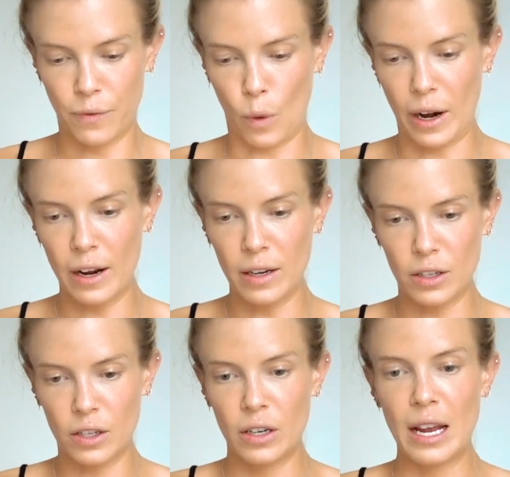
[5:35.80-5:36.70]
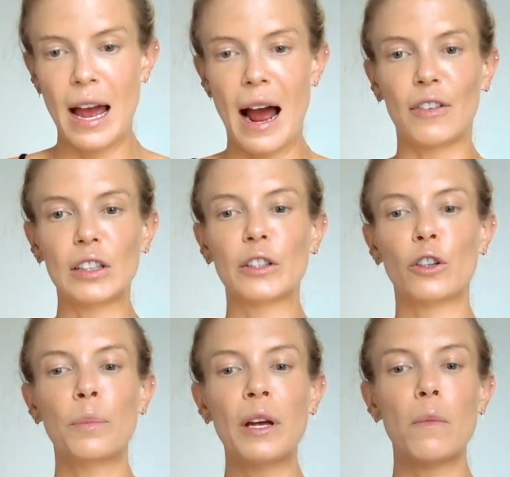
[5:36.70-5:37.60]
for it have a
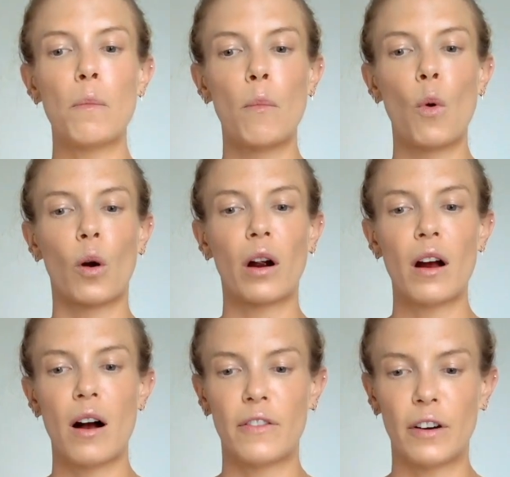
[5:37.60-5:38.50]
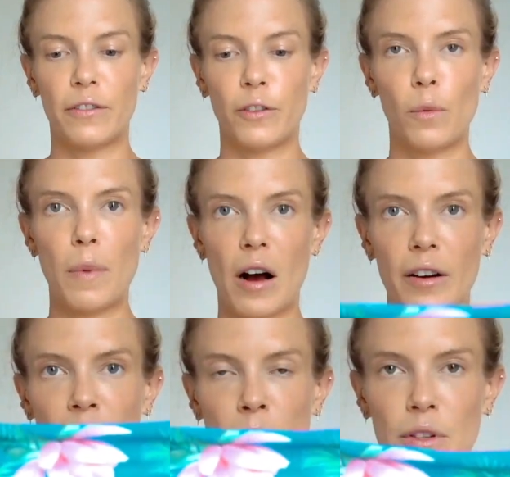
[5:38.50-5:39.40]
little bit more of a full
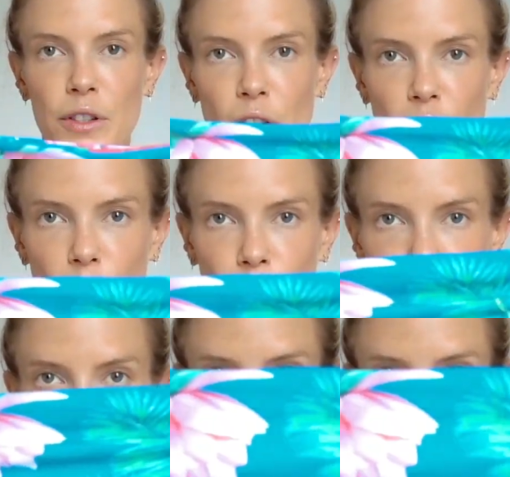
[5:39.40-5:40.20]
bottom. So